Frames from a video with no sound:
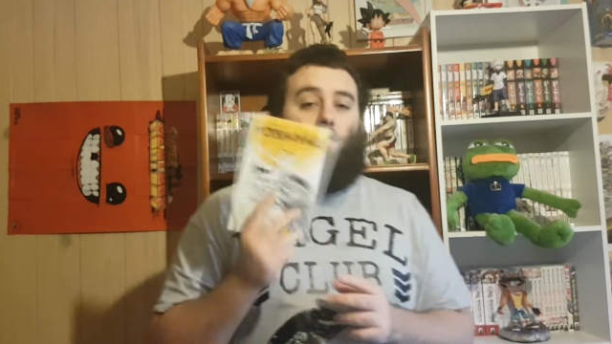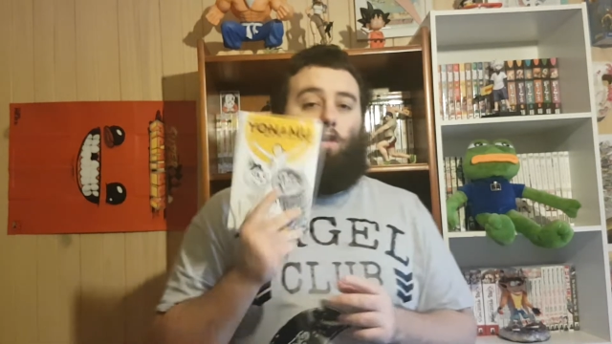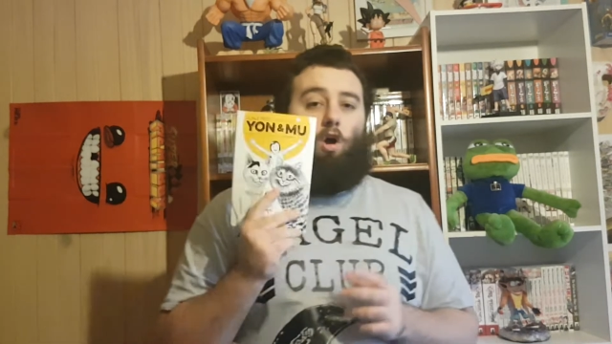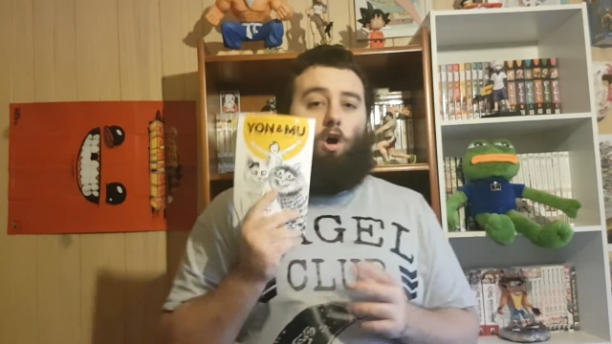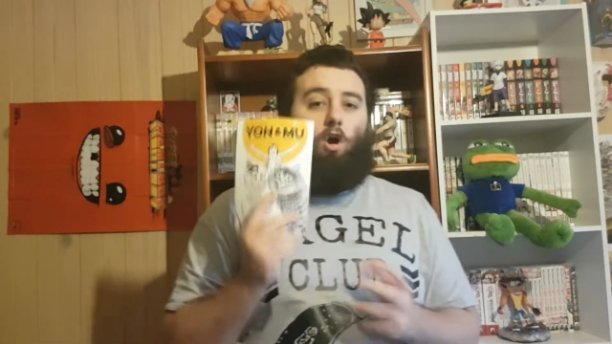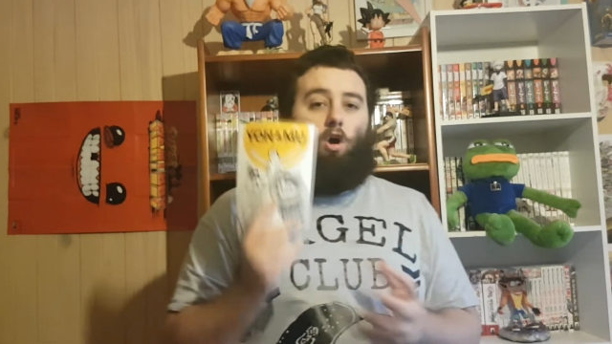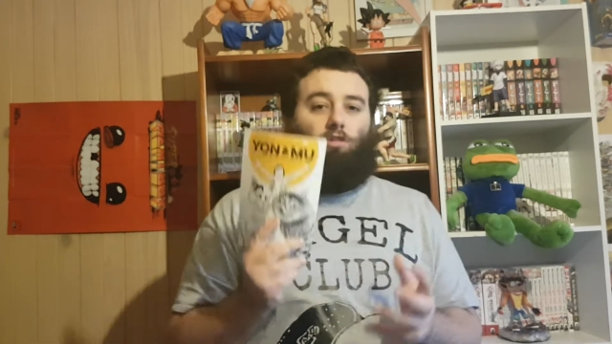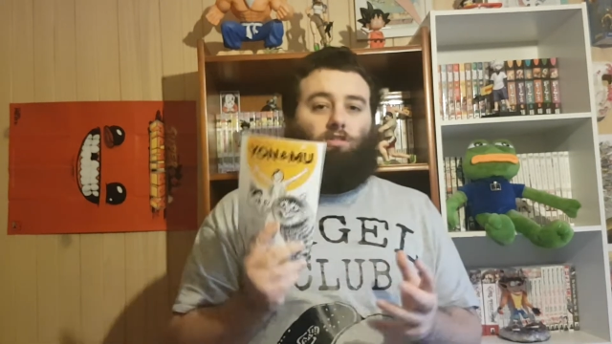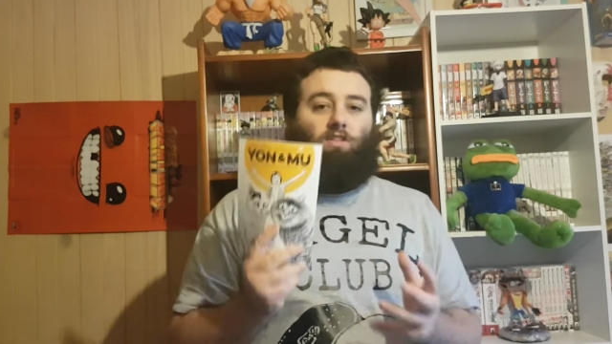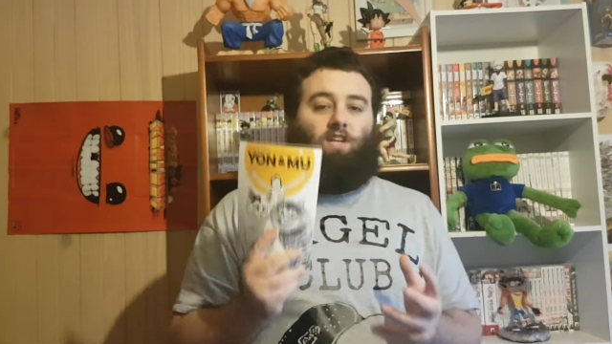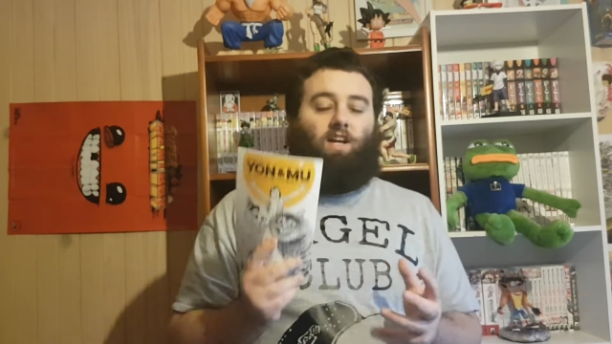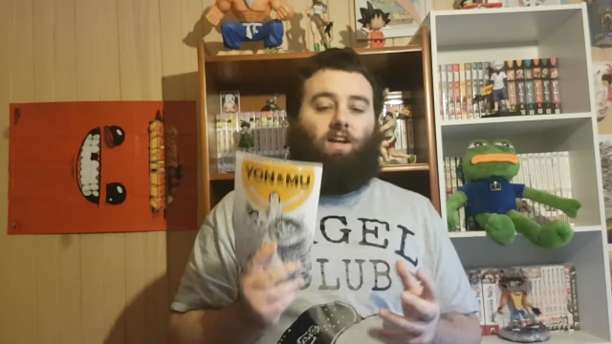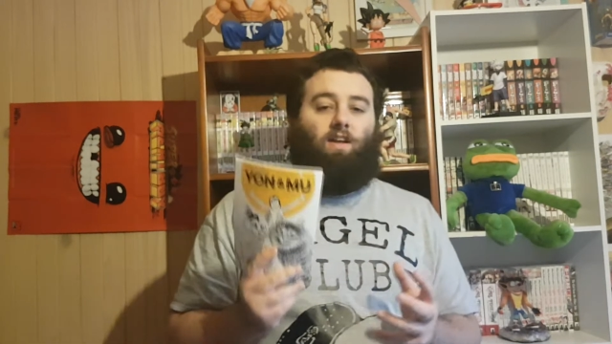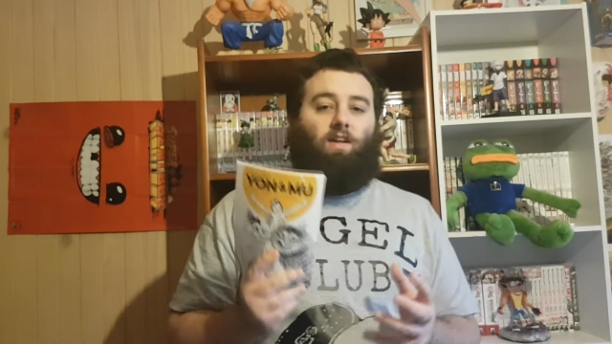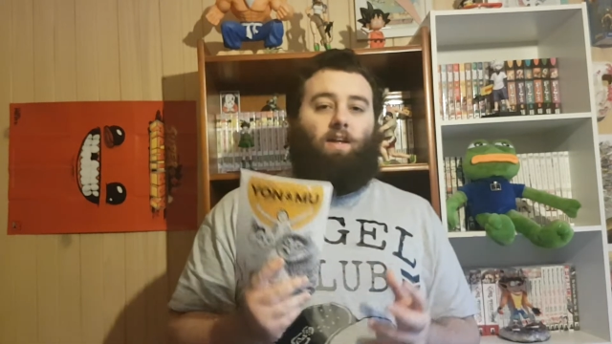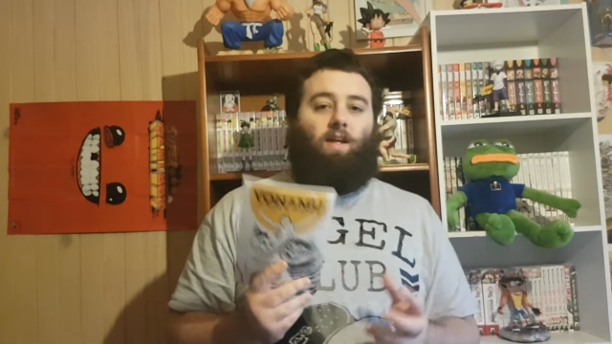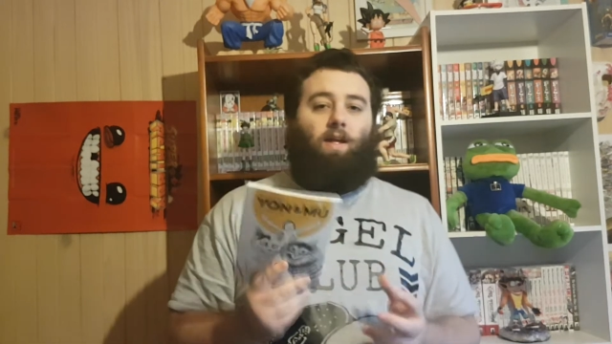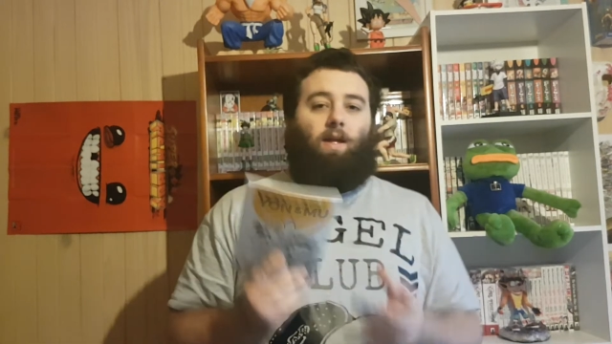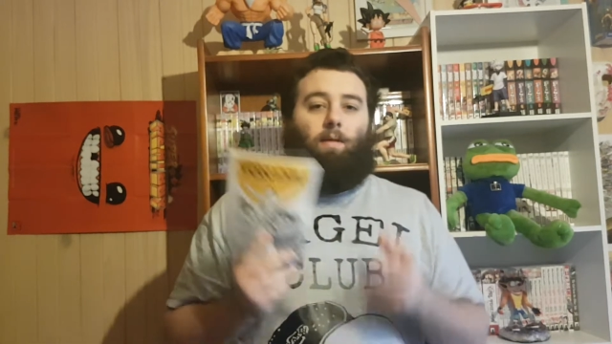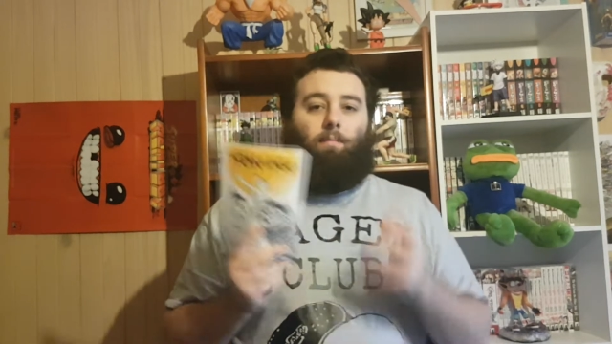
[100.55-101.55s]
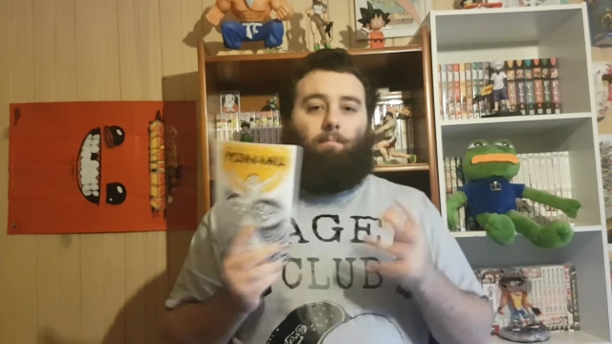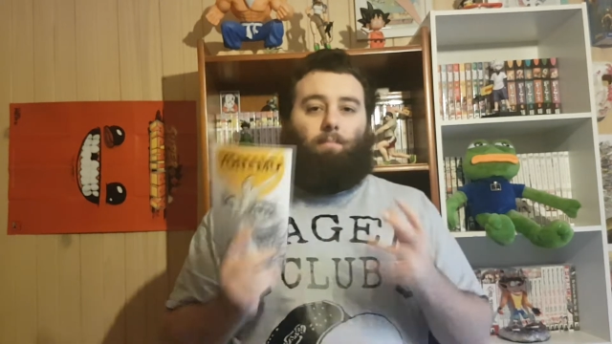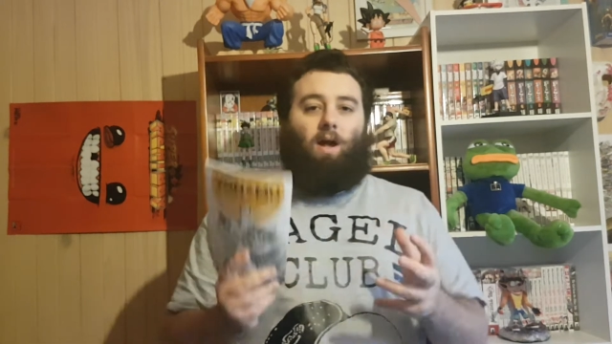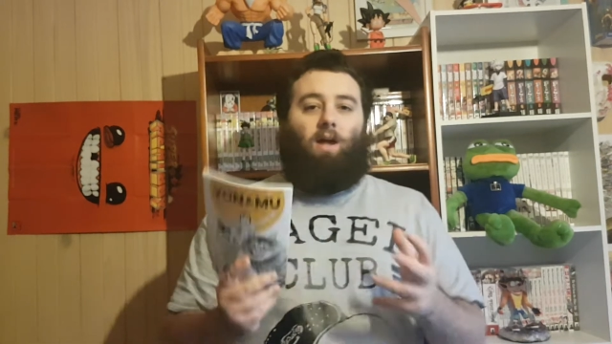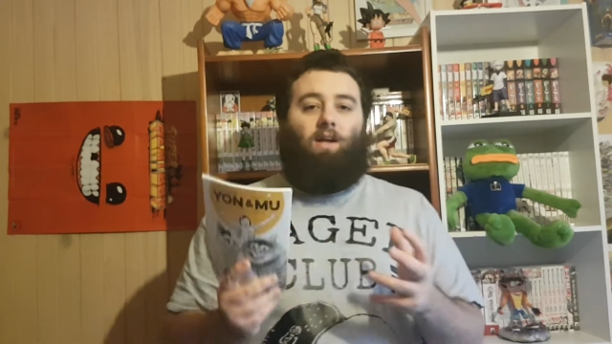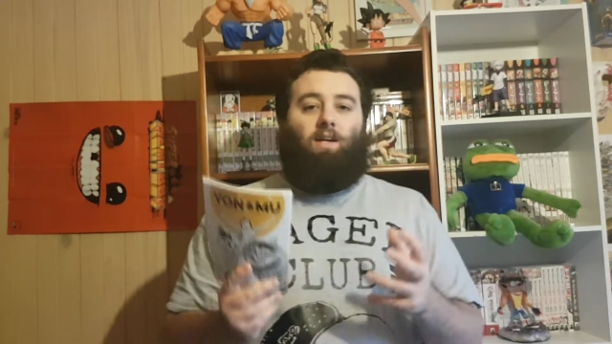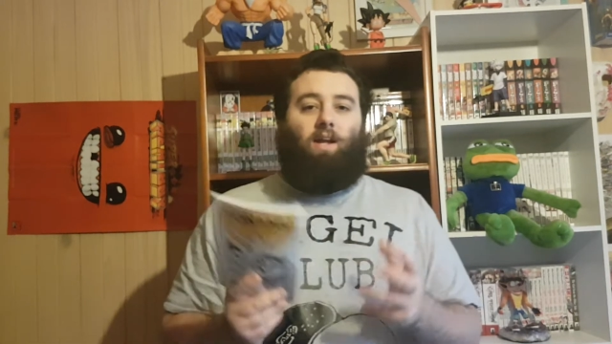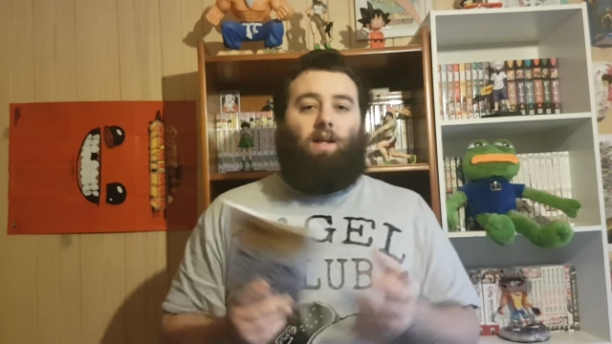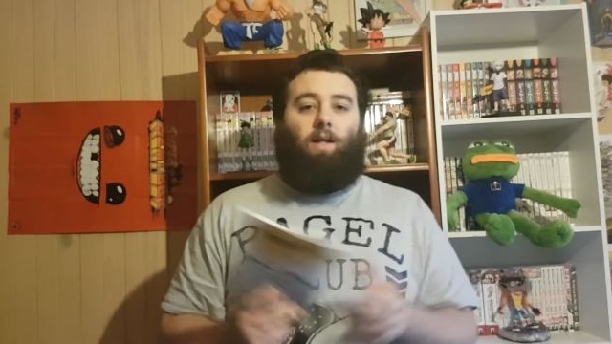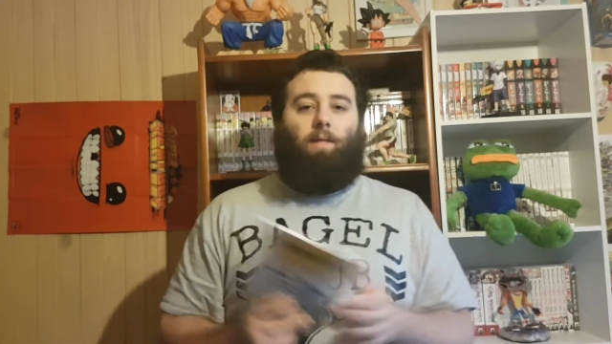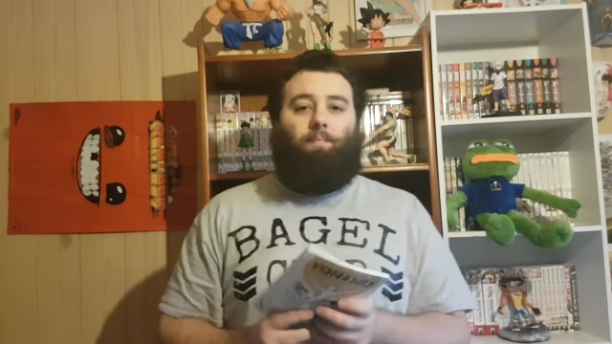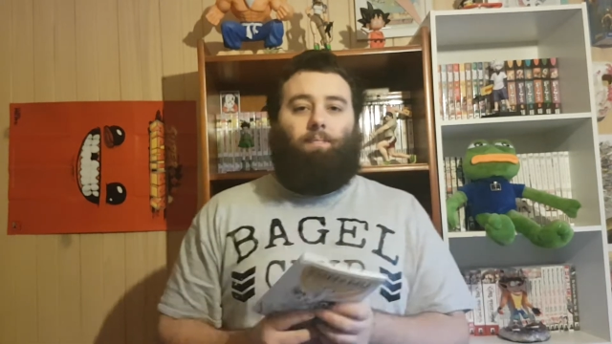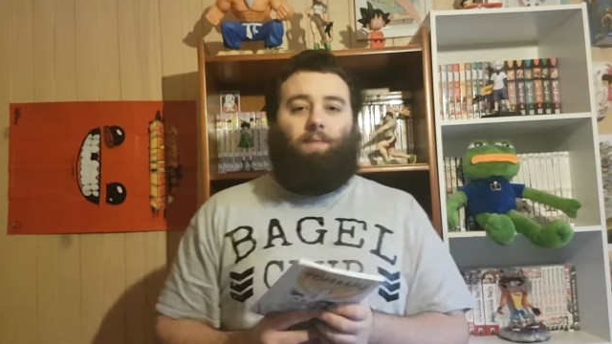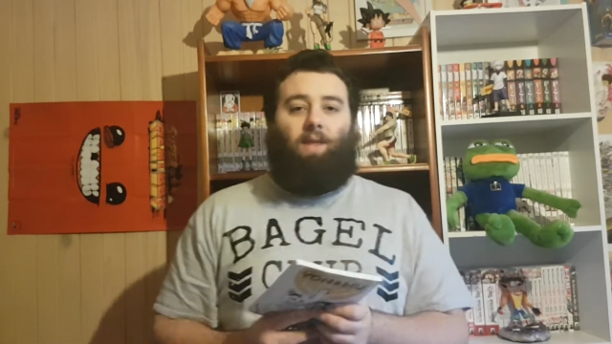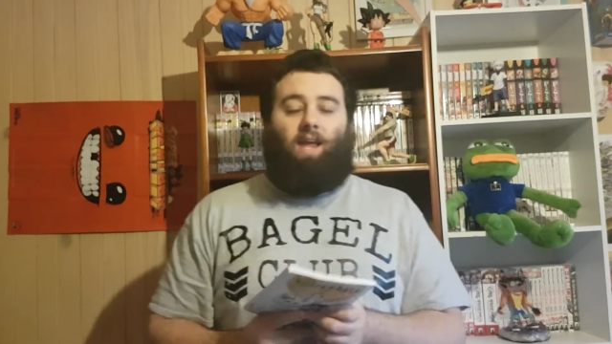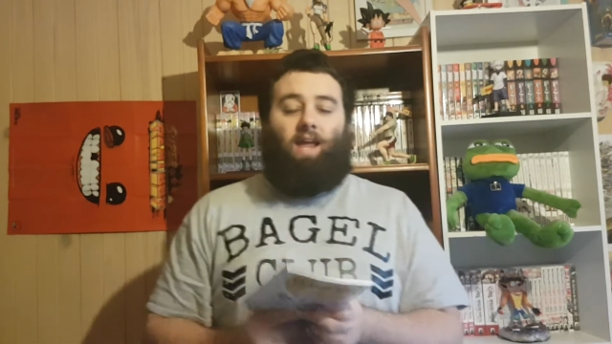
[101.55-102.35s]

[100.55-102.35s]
horror manga.